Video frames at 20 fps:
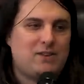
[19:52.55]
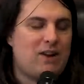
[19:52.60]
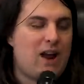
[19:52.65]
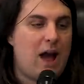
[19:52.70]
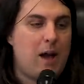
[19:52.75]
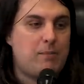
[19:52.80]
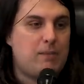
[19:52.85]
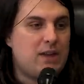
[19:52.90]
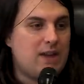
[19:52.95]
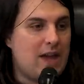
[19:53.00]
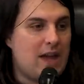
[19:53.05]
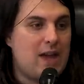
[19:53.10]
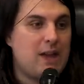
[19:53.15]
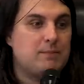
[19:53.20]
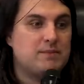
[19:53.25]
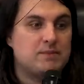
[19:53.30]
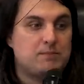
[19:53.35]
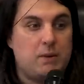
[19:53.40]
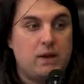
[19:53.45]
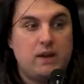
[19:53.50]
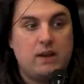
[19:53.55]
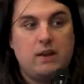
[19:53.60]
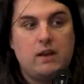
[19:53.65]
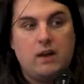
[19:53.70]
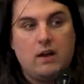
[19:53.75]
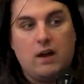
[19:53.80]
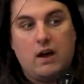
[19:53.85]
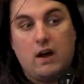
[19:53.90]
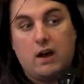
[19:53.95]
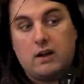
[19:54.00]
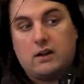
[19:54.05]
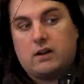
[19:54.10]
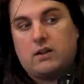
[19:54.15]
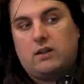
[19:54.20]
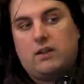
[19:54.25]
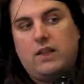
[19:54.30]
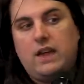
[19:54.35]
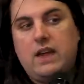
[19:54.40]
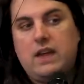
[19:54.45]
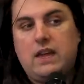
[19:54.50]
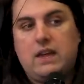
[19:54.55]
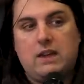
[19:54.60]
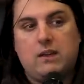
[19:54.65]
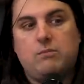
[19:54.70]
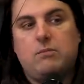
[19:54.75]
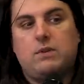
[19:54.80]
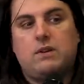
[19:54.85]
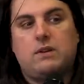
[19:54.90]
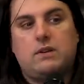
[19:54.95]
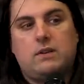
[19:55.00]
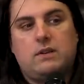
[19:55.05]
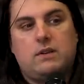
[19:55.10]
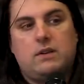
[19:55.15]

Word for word: make crappy games but acclaim